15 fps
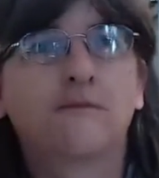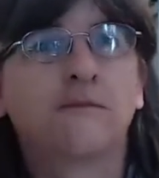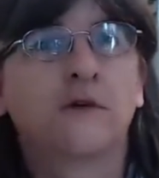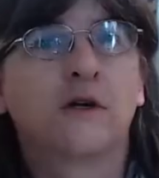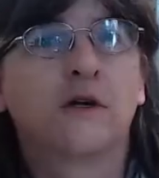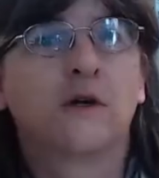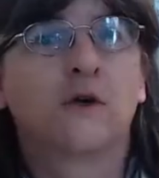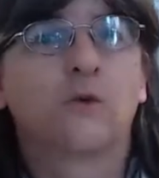
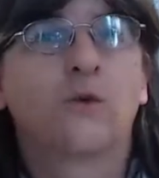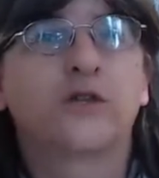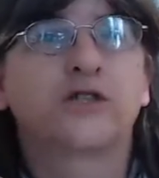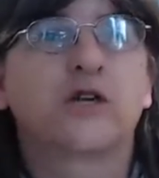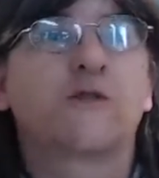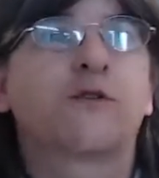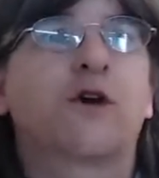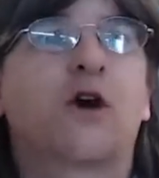which I've
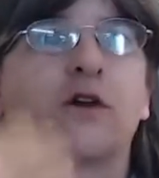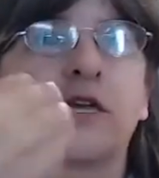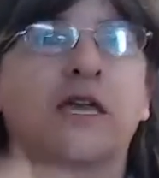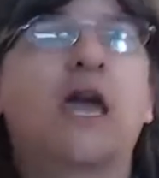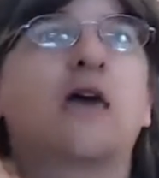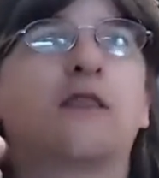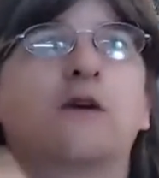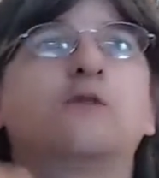got to get
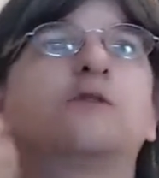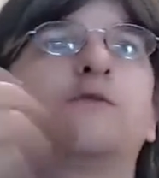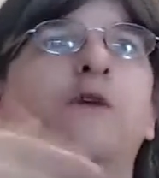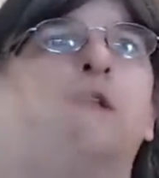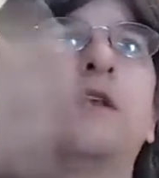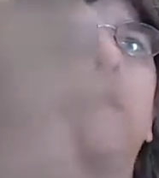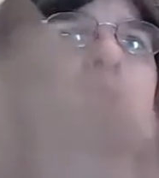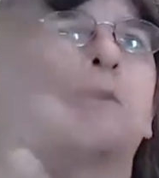those
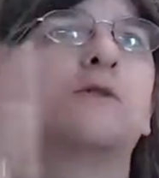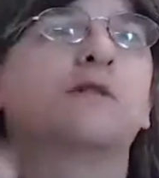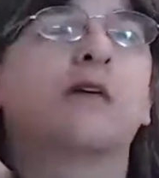videos out